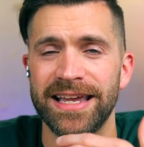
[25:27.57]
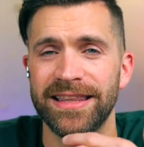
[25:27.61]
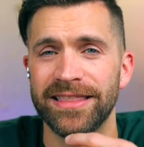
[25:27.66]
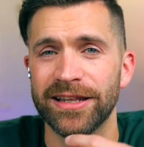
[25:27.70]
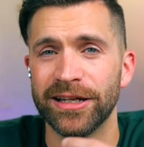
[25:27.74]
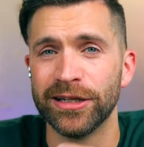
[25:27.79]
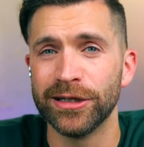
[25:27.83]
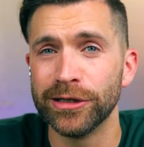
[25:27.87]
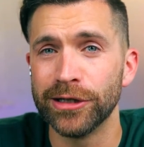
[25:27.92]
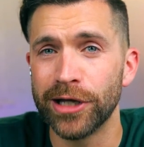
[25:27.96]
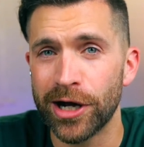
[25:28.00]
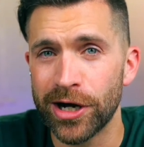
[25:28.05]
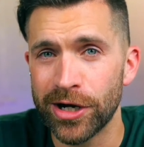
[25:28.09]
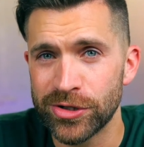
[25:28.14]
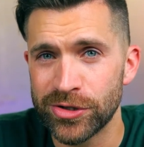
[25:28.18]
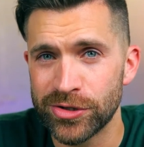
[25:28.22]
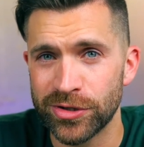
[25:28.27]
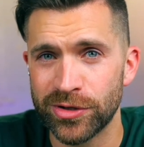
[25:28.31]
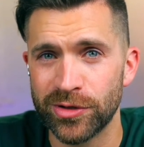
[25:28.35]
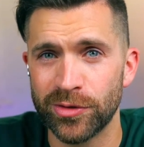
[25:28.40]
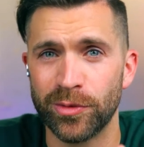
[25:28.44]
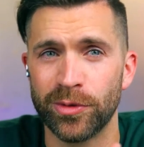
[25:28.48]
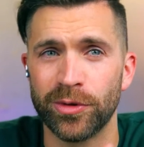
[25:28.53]
The
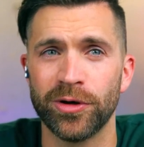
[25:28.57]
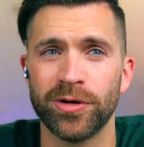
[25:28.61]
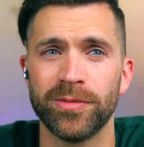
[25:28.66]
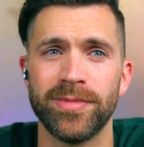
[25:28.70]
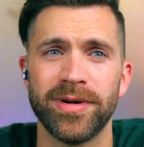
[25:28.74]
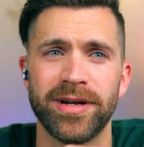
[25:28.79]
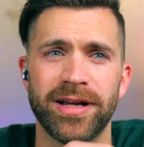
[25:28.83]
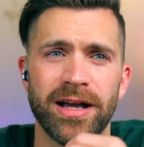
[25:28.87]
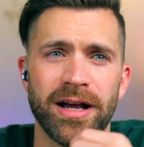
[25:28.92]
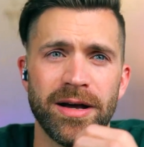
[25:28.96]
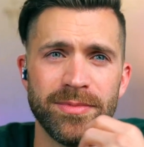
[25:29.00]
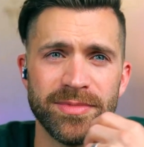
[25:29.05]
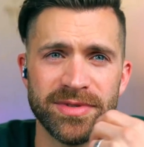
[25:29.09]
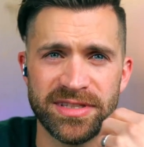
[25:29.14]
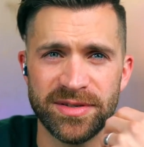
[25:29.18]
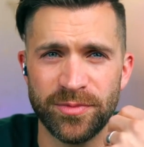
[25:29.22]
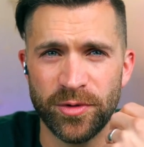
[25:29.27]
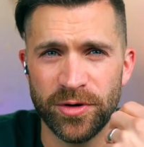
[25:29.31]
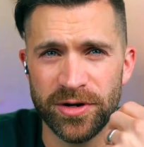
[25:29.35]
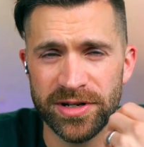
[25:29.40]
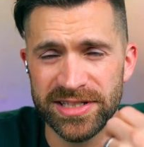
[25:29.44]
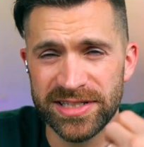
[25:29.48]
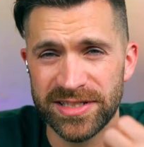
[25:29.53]
larger the world becomes, the
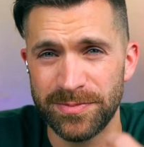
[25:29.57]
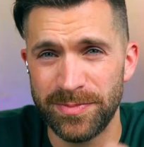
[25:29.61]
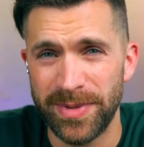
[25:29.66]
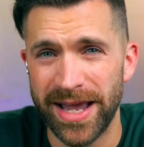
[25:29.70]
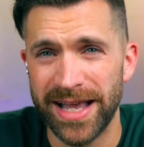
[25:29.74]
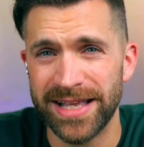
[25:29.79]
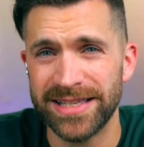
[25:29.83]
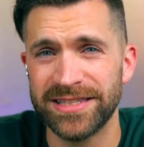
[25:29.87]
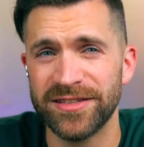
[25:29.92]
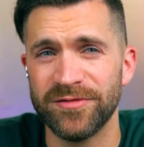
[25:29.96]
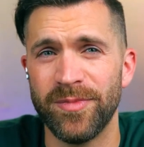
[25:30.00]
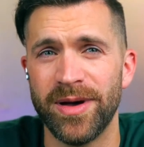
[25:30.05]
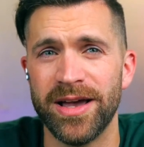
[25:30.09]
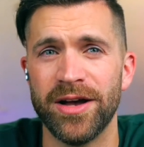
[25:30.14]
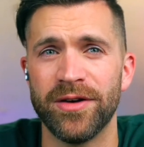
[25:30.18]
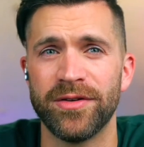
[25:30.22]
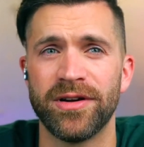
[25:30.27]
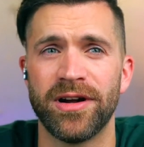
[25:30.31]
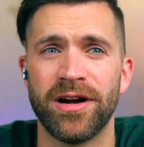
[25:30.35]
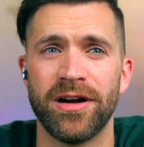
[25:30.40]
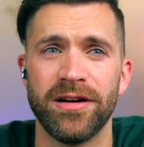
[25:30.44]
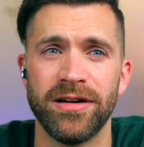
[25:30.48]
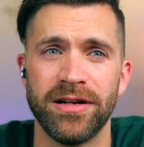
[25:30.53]
more expansive my
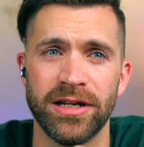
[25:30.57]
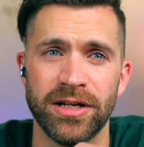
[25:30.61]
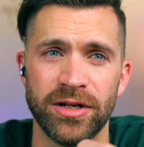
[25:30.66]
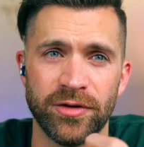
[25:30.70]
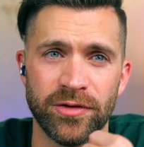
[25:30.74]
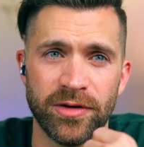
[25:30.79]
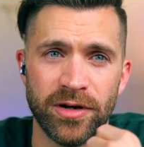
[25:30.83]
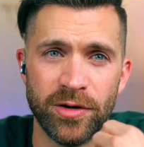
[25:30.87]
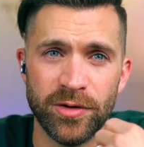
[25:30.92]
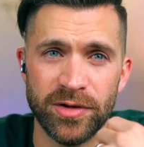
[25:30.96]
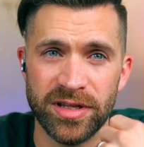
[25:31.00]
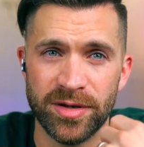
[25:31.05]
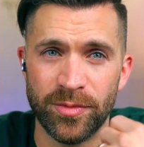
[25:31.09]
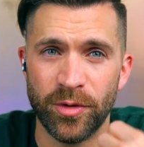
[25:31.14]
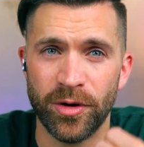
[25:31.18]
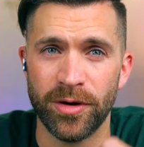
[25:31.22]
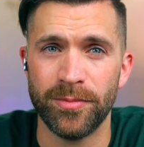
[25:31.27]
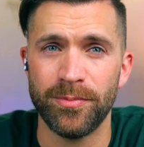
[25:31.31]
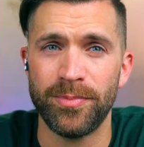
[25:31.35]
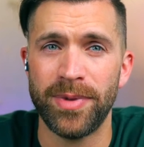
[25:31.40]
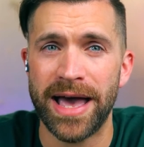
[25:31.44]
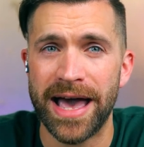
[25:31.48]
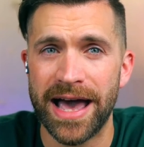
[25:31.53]
own heart can grow, and the more
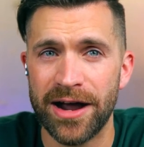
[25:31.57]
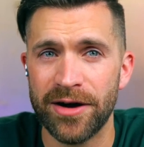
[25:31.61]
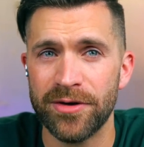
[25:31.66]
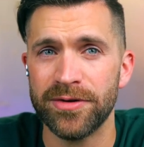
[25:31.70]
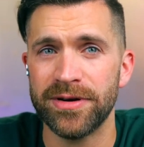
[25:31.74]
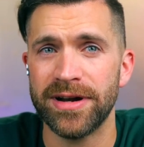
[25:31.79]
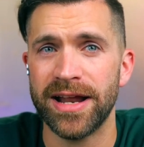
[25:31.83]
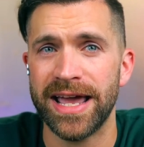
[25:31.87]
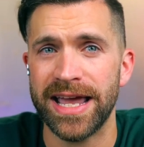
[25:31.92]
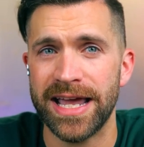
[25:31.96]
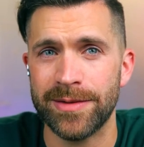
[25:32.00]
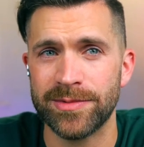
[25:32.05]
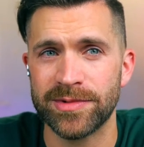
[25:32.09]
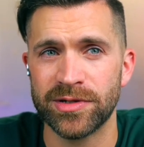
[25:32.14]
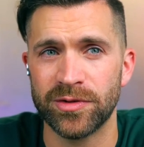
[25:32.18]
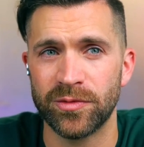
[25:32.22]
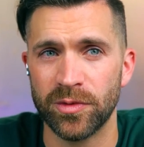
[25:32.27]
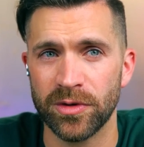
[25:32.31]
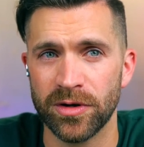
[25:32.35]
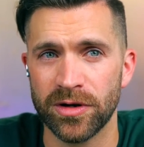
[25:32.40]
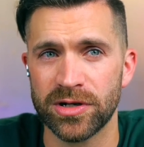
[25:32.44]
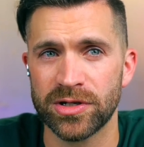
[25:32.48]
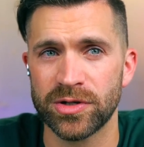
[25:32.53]
empowered I am to
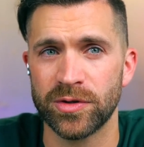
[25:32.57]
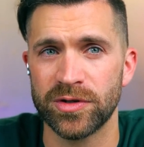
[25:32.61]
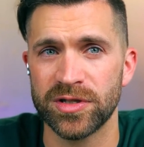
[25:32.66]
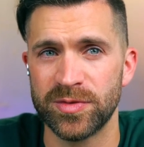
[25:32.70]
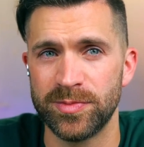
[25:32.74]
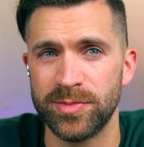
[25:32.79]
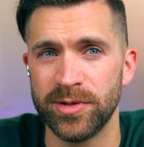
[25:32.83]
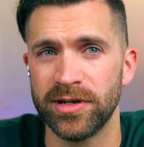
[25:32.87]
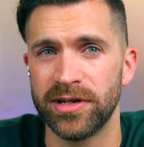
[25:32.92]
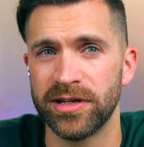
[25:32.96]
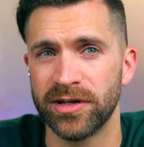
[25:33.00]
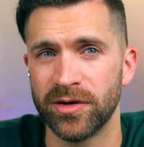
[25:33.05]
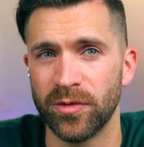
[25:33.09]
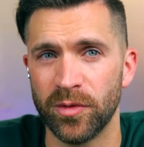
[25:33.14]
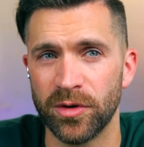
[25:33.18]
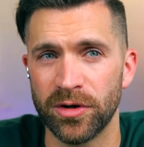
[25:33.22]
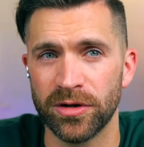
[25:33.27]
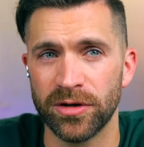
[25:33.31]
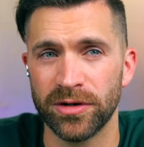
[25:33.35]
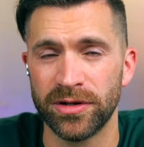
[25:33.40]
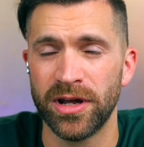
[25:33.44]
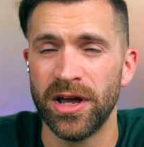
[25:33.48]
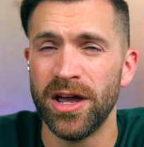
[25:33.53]
work towards building a
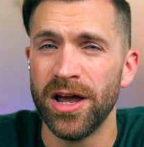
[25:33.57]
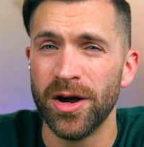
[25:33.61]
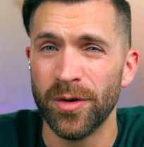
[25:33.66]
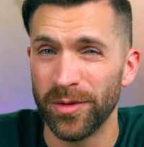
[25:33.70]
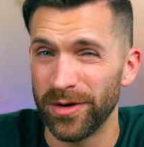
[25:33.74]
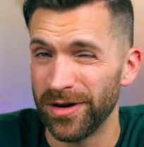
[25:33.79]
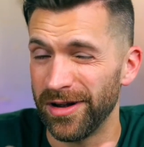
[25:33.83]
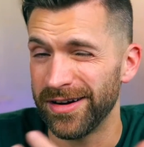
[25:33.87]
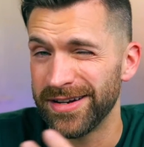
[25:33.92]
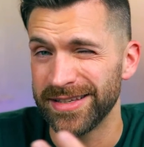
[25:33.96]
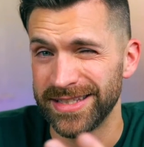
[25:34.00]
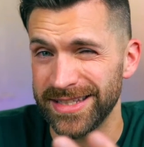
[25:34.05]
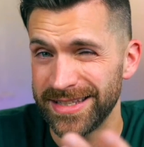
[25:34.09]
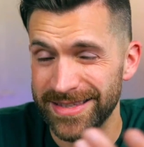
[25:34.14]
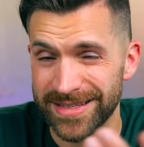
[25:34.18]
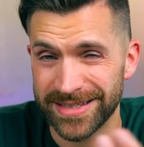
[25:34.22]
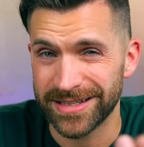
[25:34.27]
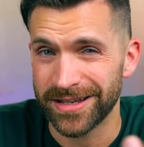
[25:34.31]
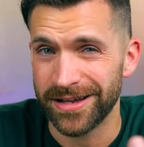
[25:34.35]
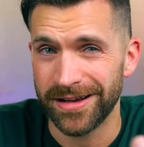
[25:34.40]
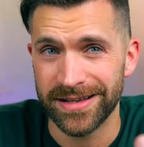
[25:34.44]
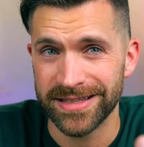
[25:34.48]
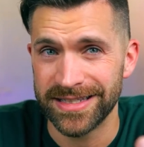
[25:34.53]
world where honestly
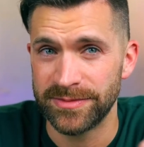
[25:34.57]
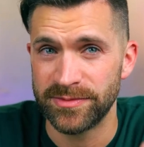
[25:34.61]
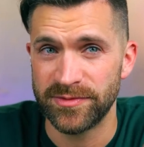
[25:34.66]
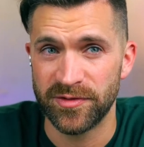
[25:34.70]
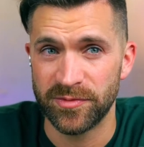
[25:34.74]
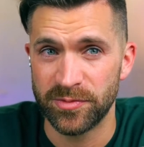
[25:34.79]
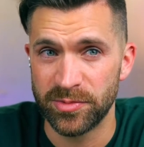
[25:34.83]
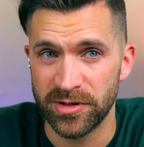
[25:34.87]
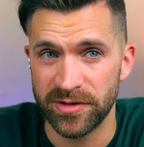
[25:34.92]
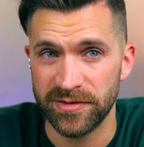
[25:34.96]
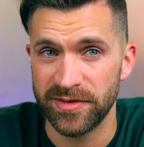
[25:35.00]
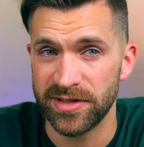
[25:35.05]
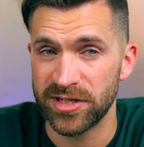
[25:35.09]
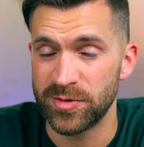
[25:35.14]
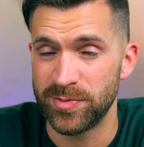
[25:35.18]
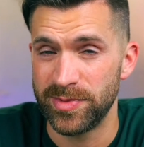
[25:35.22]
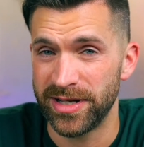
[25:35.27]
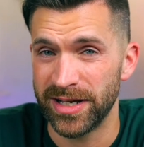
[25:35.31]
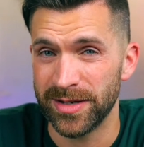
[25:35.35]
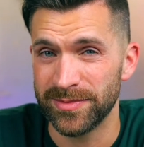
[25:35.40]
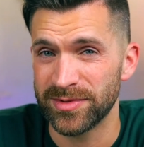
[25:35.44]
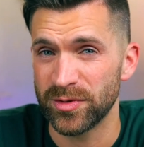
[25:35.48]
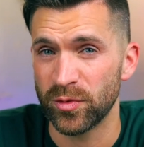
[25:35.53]
this concept of privilege
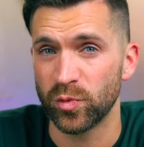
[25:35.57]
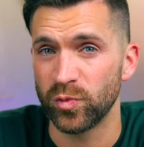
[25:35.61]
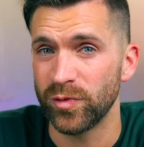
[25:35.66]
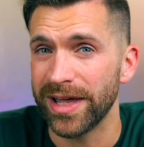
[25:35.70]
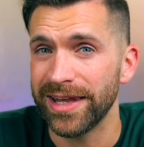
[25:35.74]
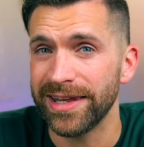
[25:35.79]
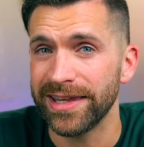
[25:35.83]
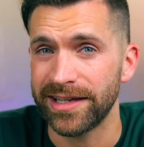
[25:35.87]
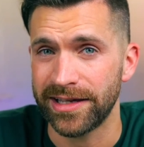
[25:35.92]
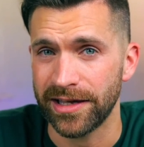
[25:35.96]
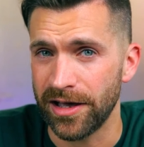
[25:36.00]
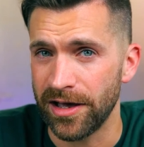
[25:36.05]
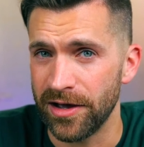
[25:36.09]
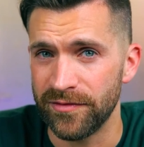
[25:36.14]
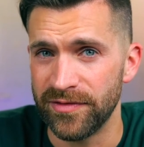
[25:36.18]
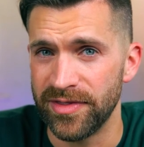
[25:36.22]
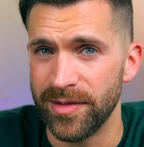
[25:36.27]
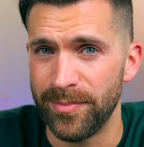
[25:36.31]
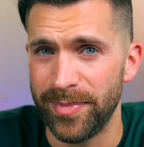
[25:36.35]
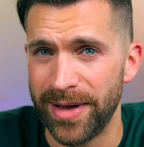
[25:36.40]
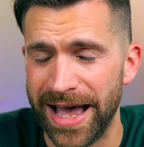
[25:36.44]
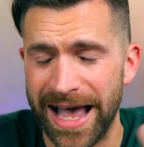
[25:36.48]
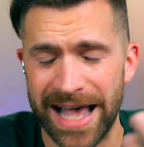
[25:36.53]
becomes a relic of
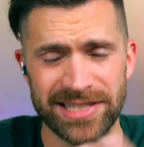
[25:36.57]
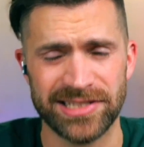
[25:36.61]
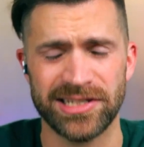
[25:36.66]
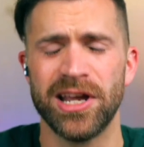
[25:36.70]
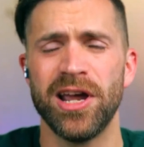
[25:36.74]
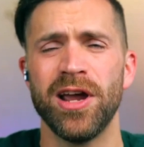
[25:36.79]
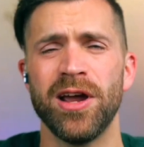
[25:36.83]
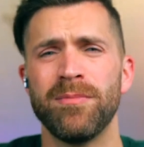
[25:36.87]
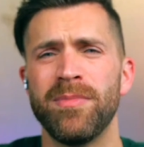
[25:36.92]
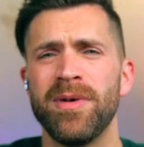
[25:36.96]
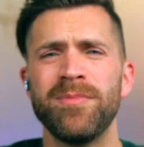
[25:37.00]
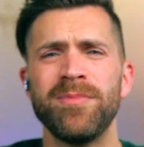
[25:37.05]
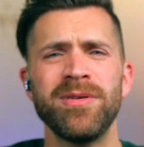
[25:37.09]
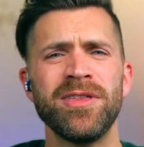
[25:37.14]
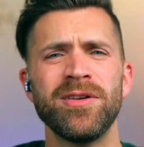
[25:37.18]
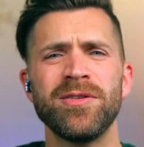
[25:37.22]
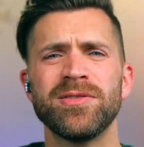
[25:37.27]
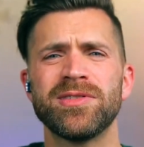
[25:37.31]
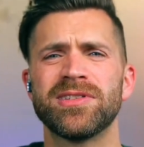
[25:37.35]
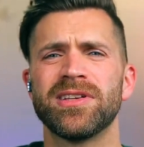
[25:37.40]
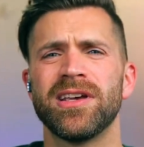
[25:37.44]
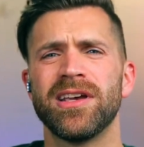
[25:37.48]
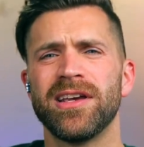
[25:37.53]
the past. Remember
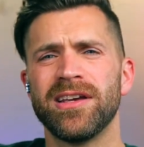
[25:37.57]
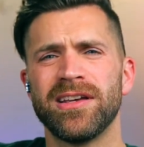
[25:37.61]
those